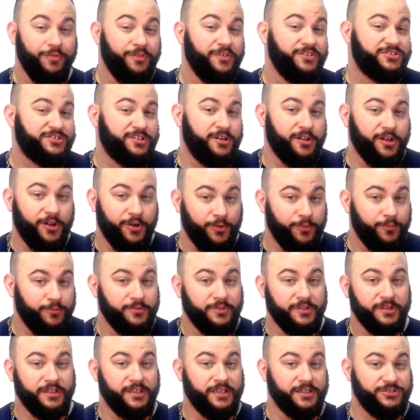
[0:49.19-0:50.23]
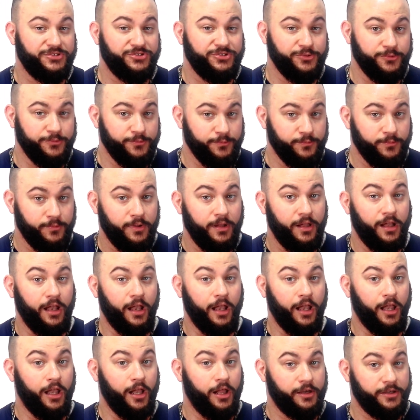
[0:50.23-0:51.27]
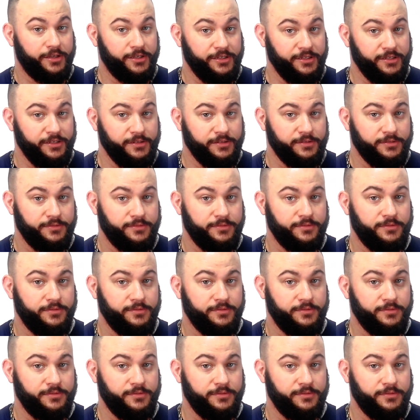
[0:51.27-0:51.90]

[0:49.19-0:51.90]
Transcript: this cologne get you lucky?